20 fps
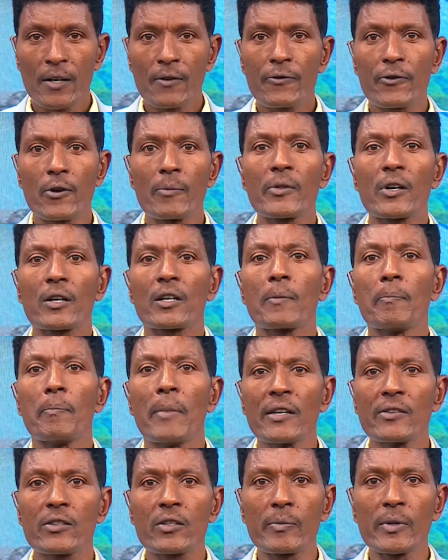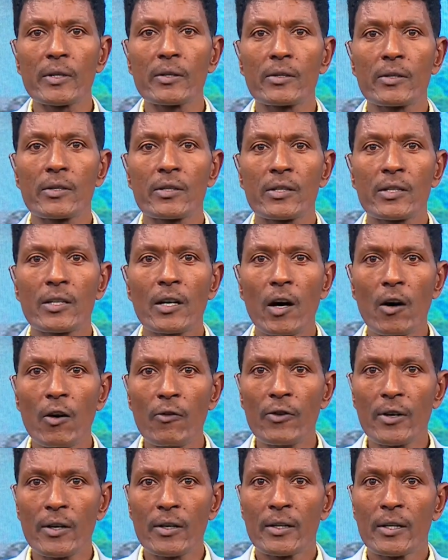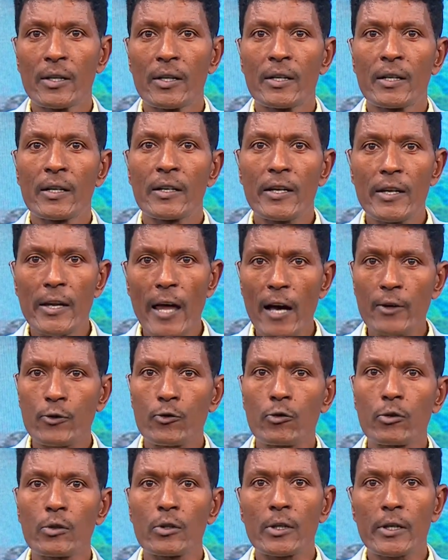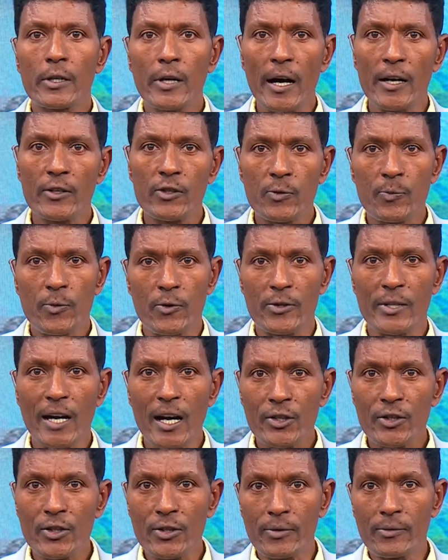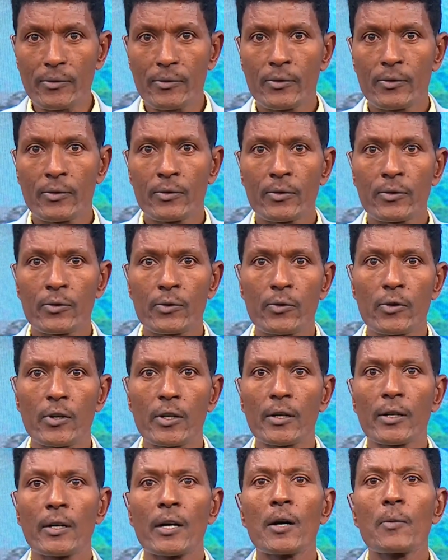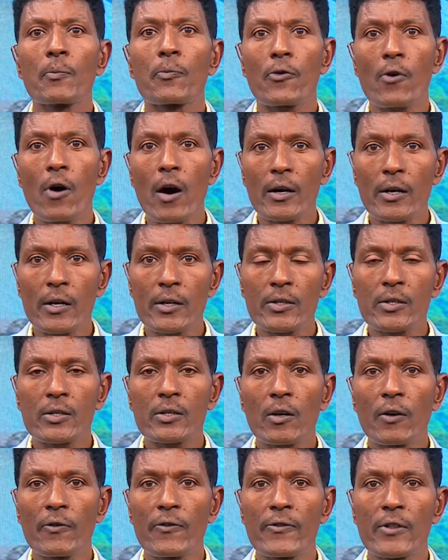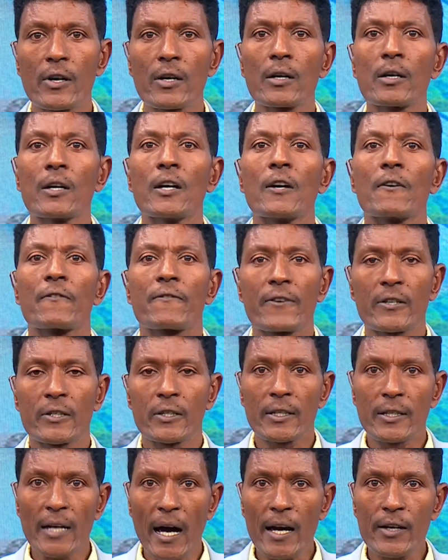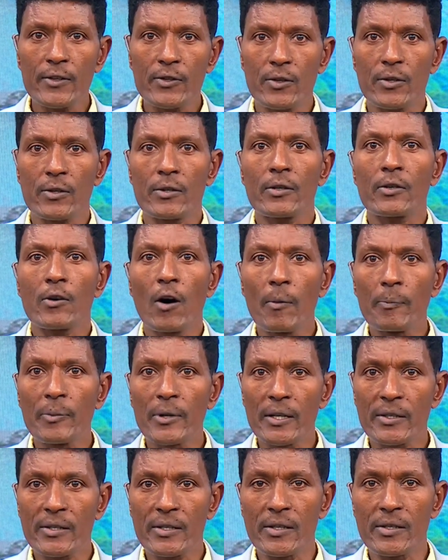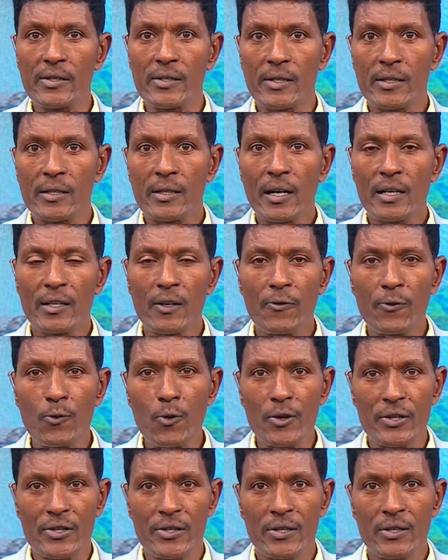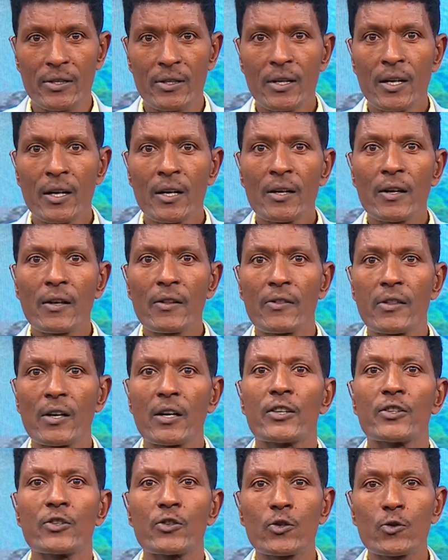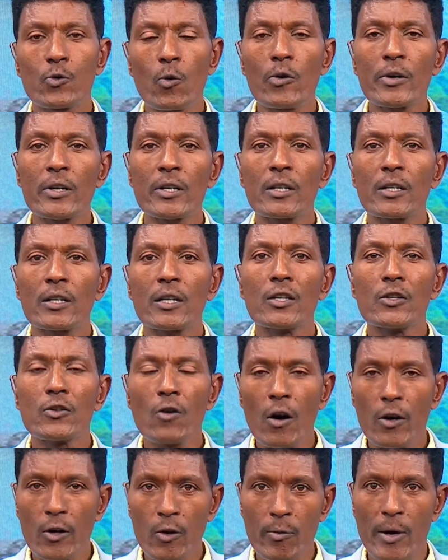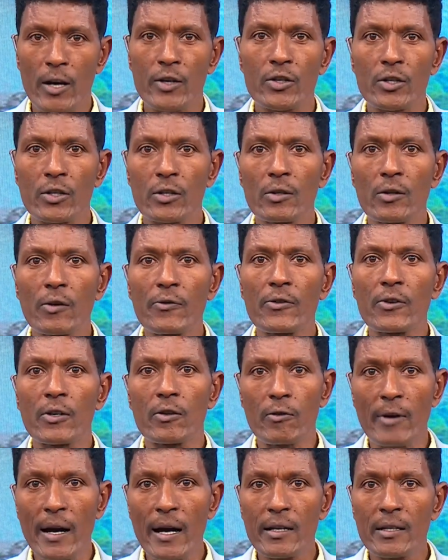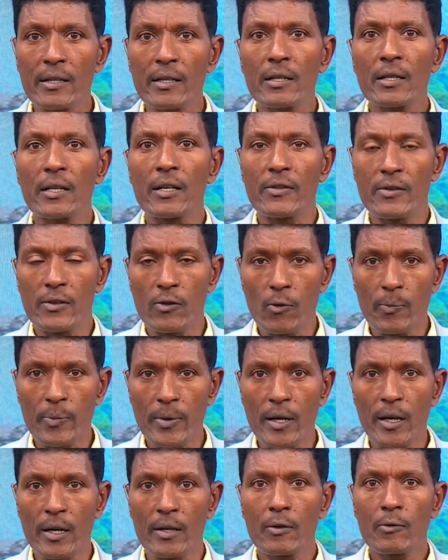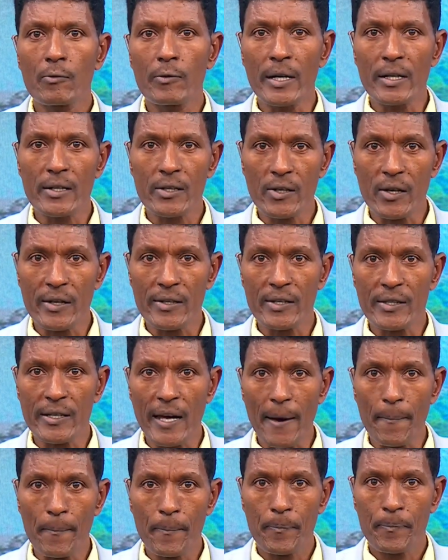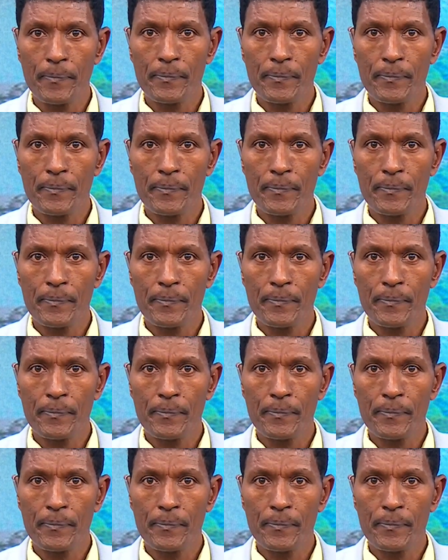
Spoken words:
from the commencement of natural gas production to the progress of the fertilizer complexes, and of course, the historic inauguration of the Grand Ethiopian Renaissance Dam.